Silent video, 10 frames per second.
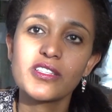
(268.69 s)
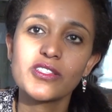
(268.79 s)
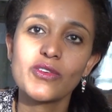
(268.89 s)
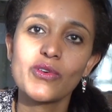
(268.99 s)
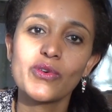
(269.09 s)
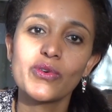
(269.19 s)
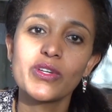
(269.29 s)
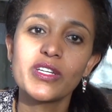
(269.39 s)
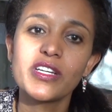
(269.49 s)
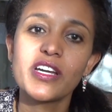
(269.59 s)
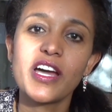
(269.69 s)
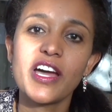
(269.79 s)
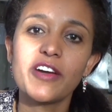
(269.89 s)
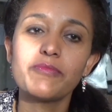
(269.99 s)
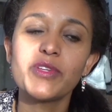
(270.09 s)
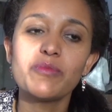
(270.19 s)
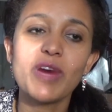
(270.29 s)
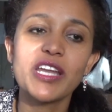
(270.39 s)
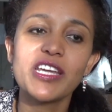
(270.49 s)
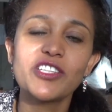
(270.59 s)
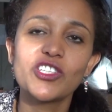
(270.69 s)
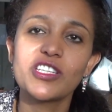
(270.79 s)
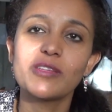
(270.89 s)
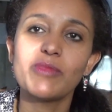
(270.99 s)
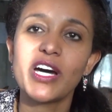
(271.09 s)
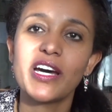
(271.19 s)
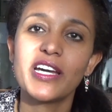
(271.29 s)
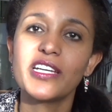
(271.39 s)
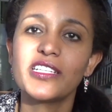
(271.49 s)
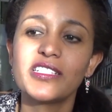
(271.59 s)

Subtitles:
So I have been managing my